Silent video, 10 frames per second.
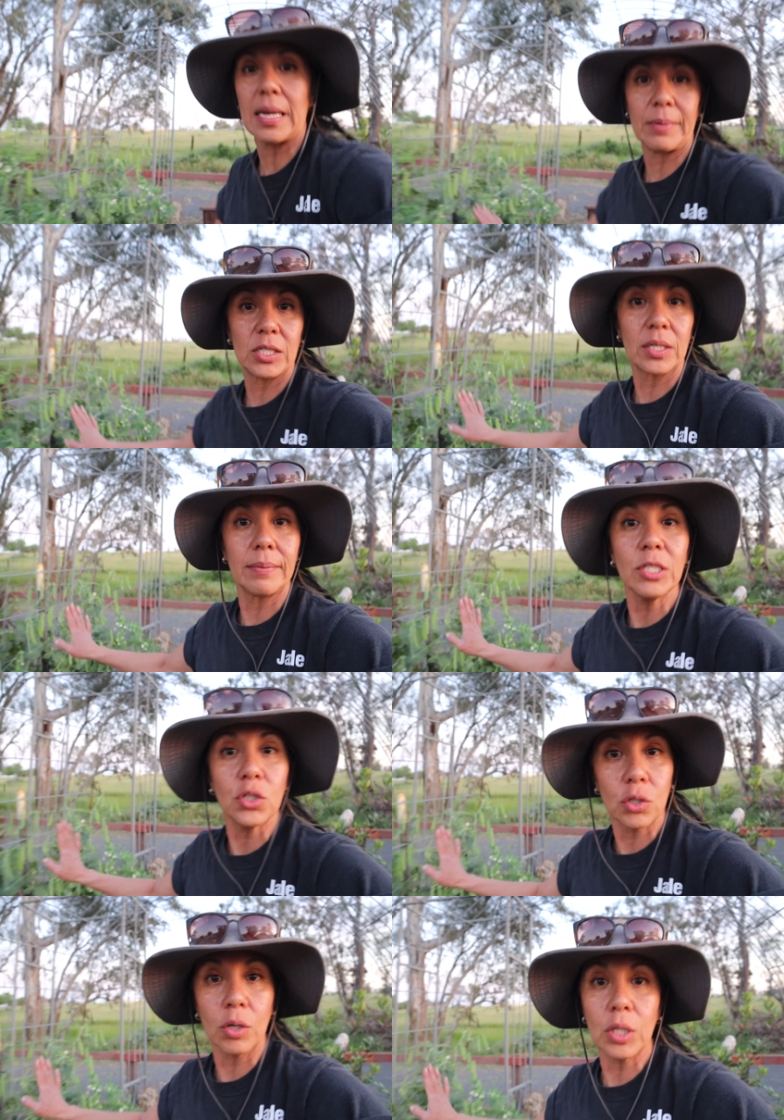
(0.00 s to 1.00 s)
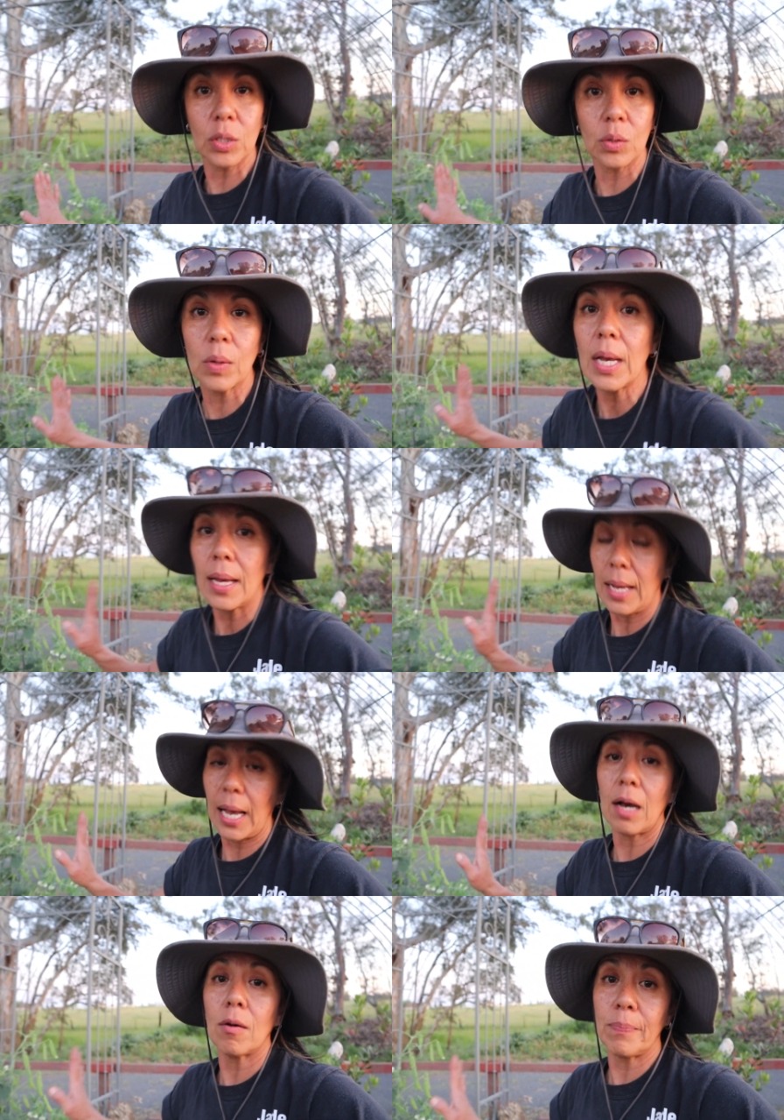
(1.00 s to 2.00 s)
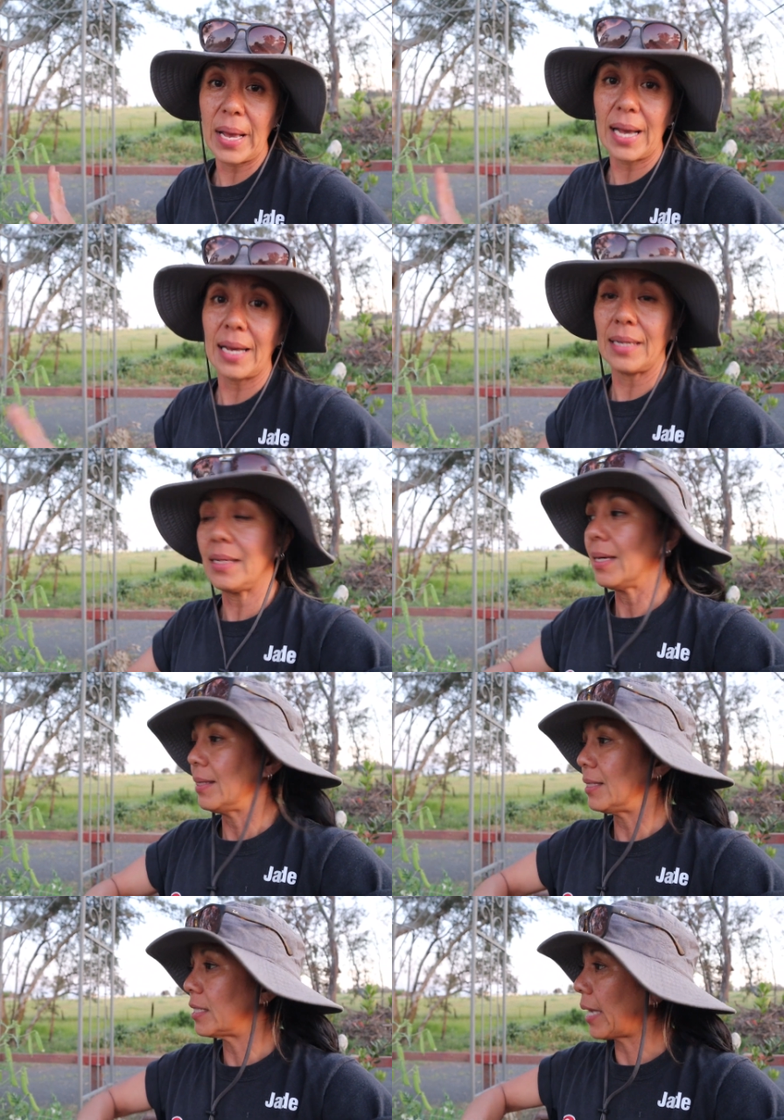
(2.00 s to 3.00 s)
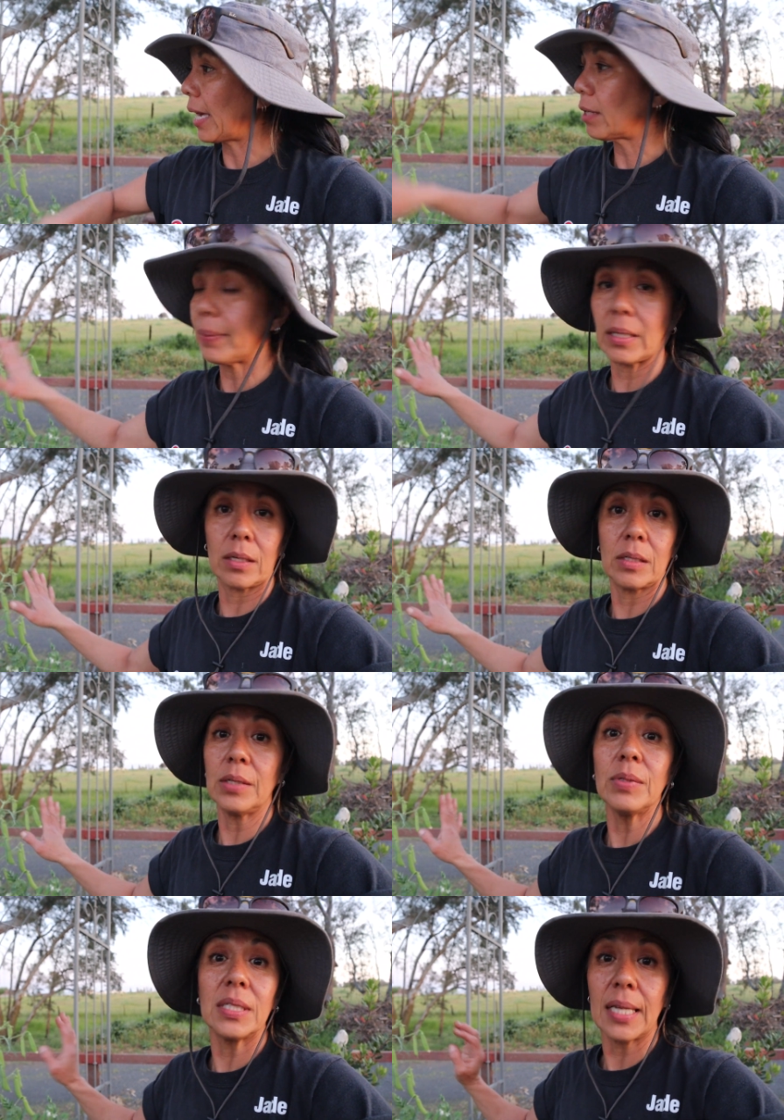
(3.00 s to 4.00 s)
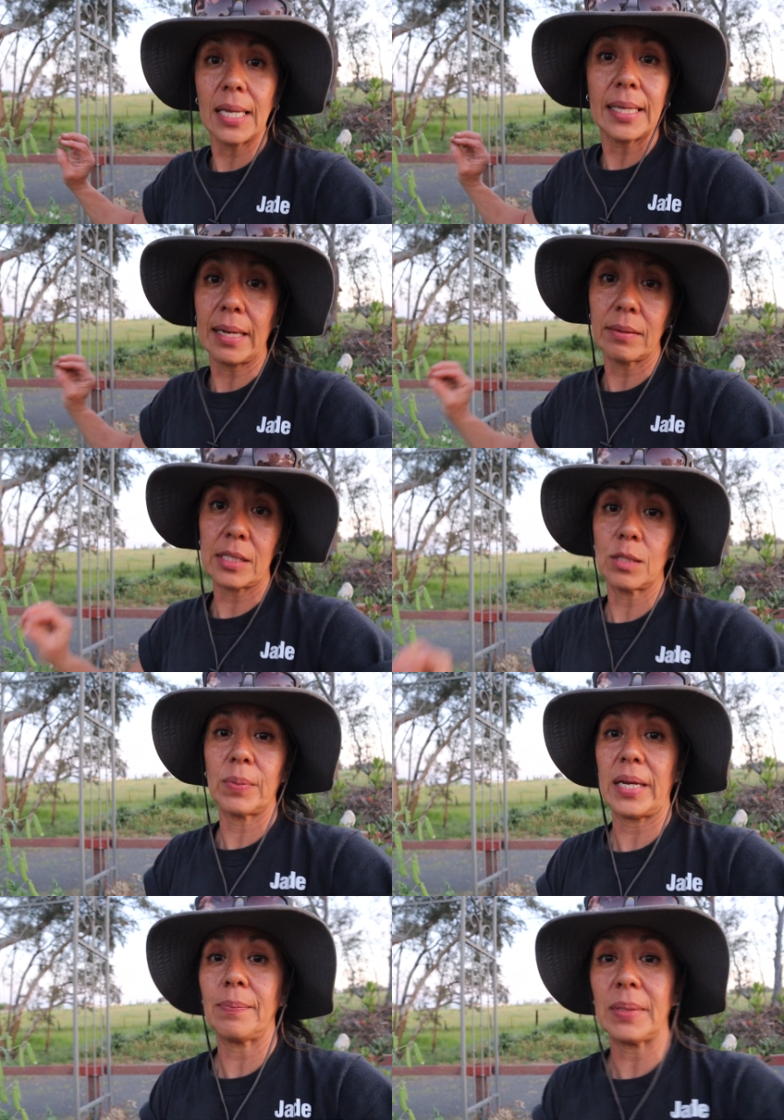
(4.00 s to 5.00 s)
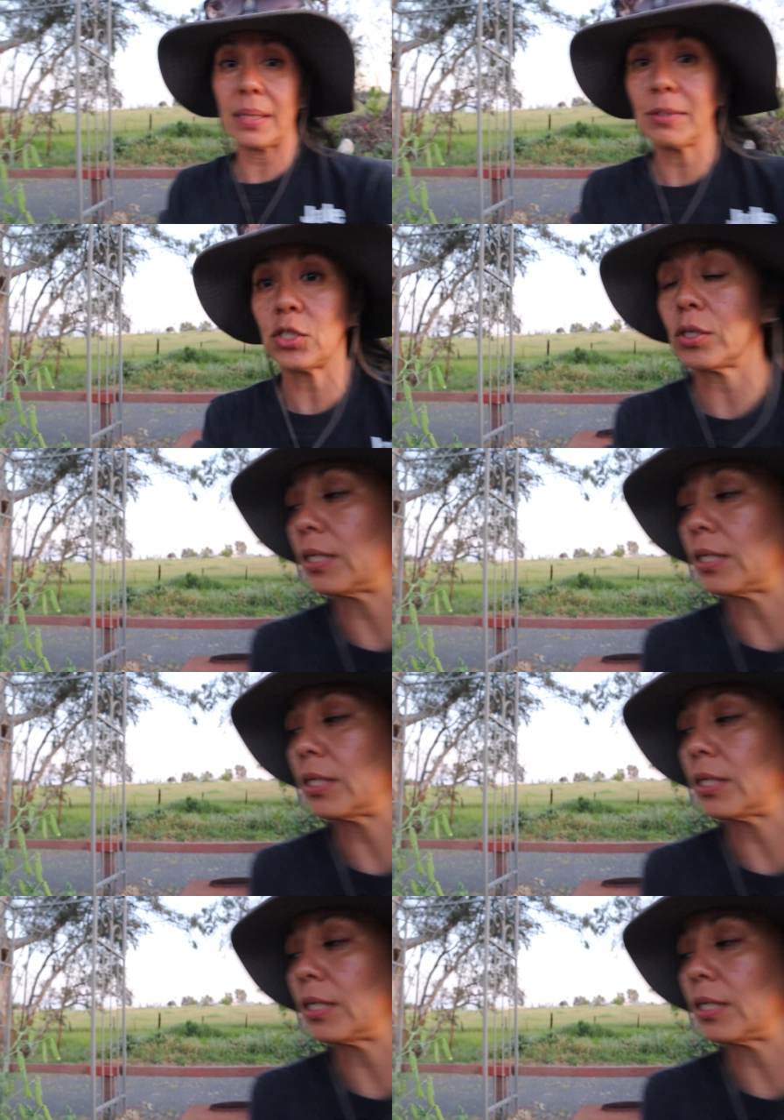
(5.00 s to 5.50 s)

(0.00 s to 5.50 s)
damage. Let me show you how bad this caterpillar, it was taking out this plant, but let me show